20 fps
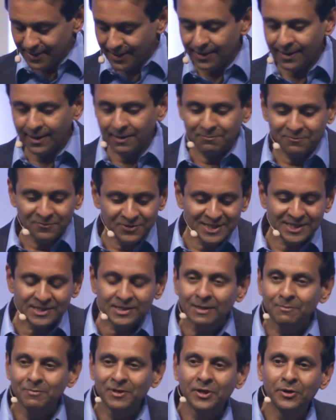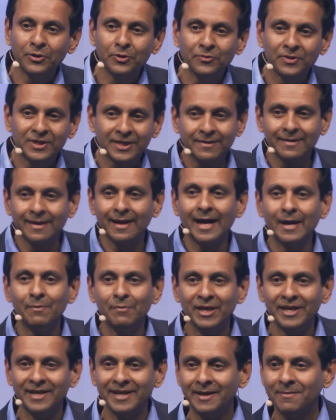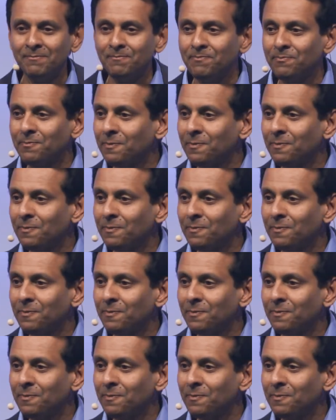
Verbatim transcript: um, which has something to do with reliability.